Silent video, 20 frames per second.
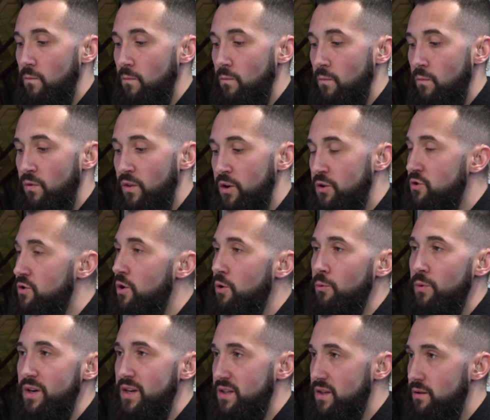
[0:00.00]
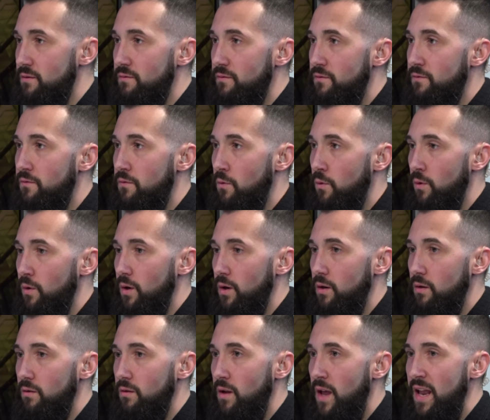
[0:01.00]
there's no reason
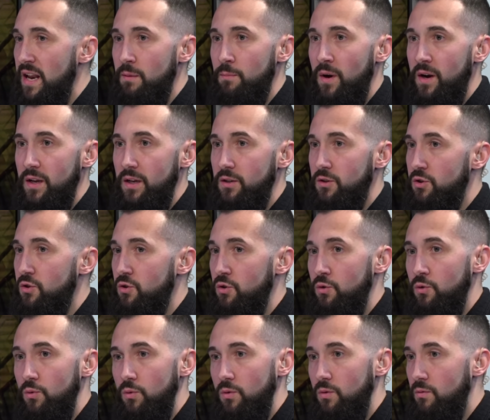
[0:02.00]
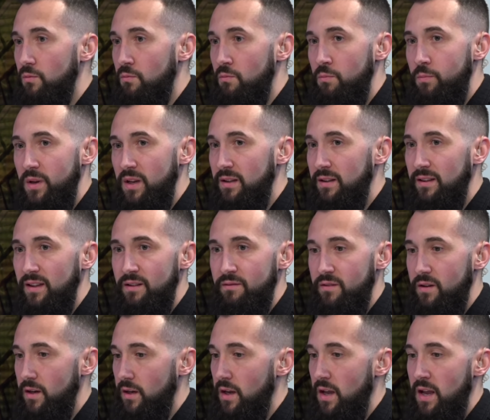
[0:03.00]
for anybody to be
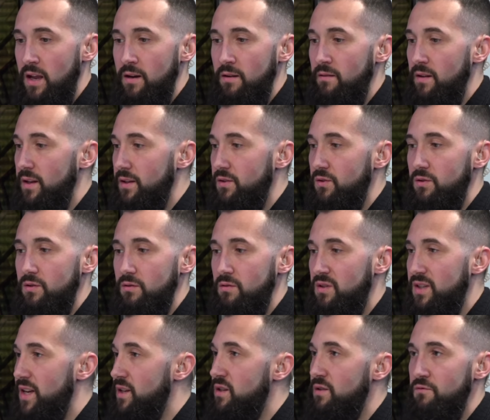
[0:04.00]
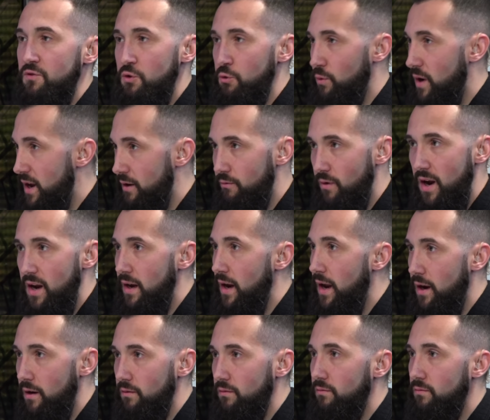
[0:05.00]
living in this sense of dread right
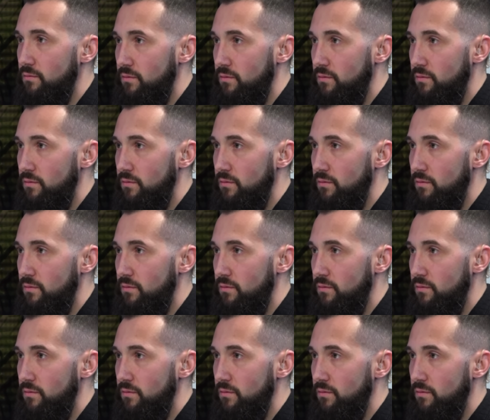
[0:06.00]
now,